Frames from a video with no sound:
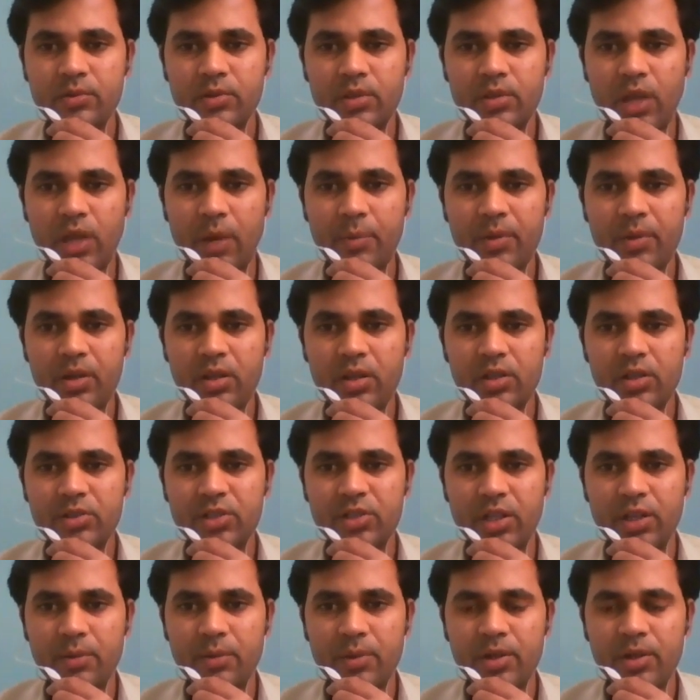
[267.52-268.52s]
chemical
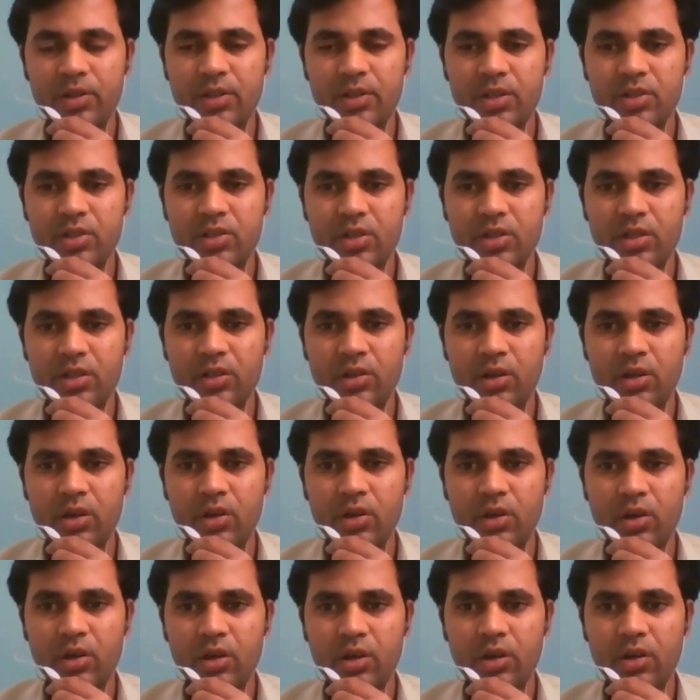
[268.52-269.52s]
sedimentation
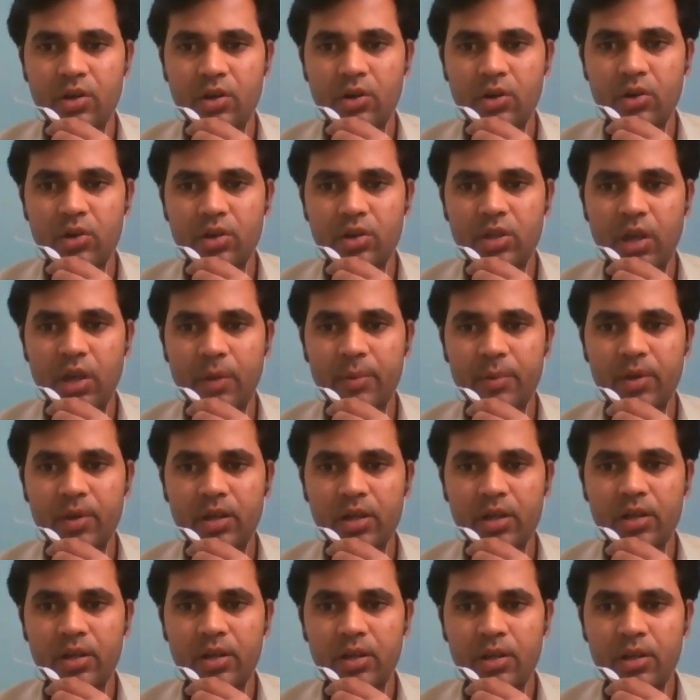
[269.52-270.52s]
or
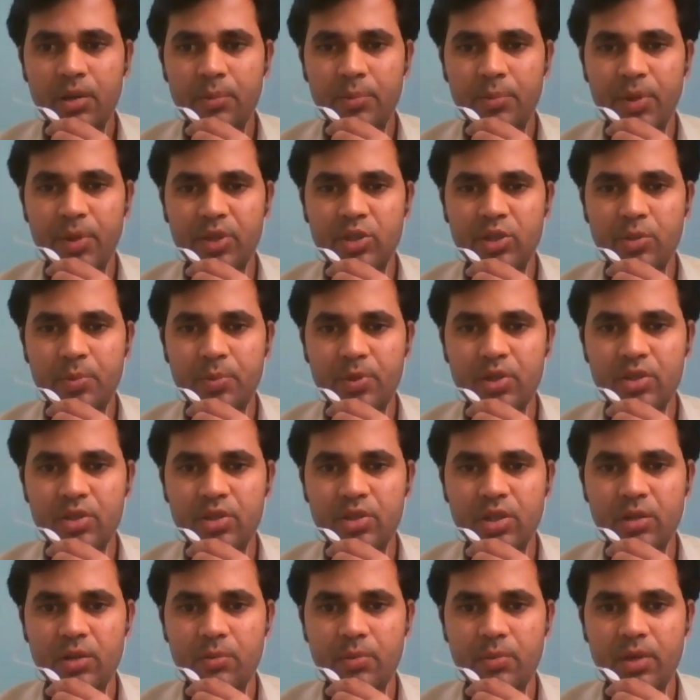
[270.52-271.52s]
chemical
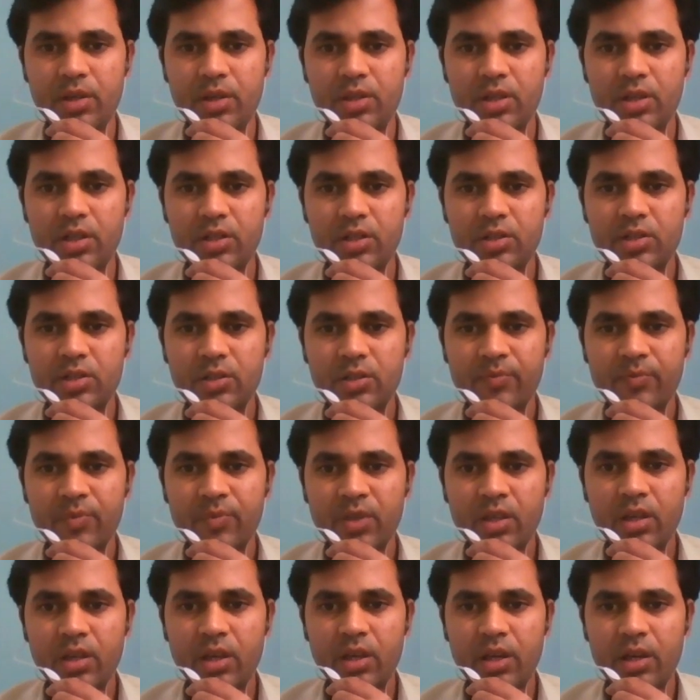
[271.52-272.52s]
precipitation methods,
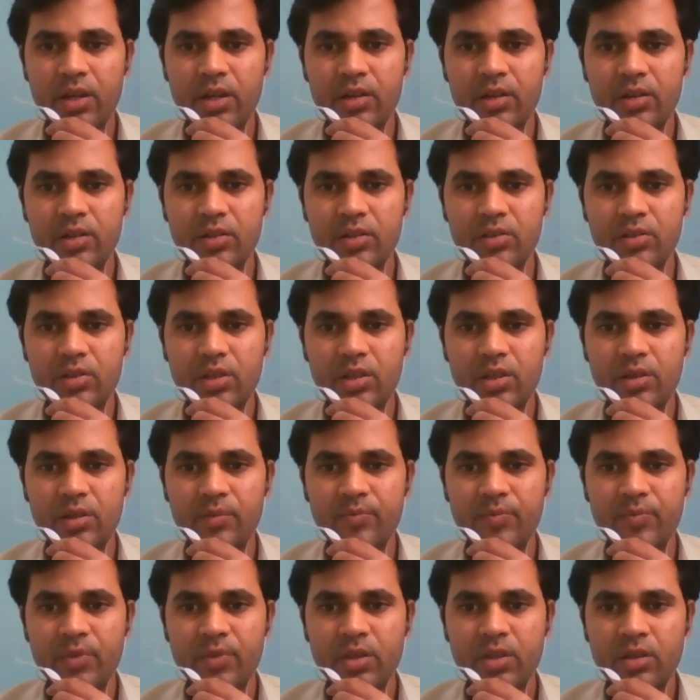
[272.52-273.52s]
and
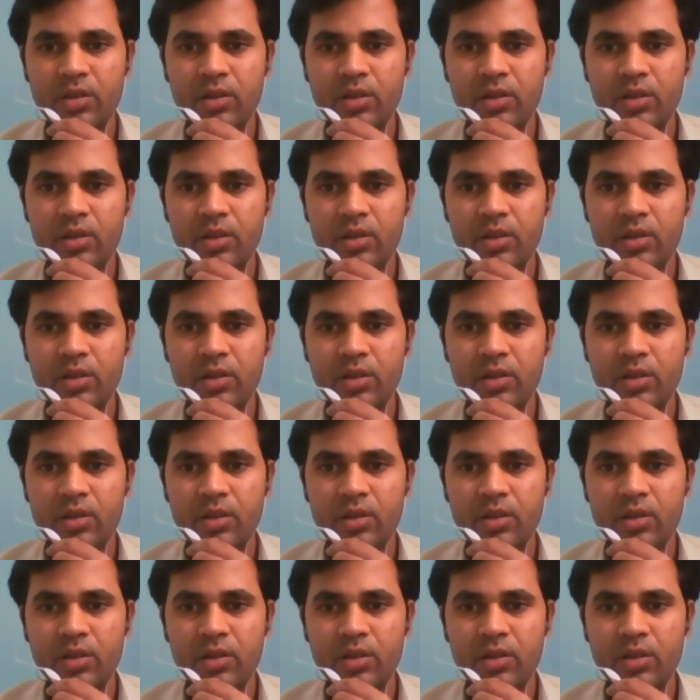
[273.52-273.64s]
the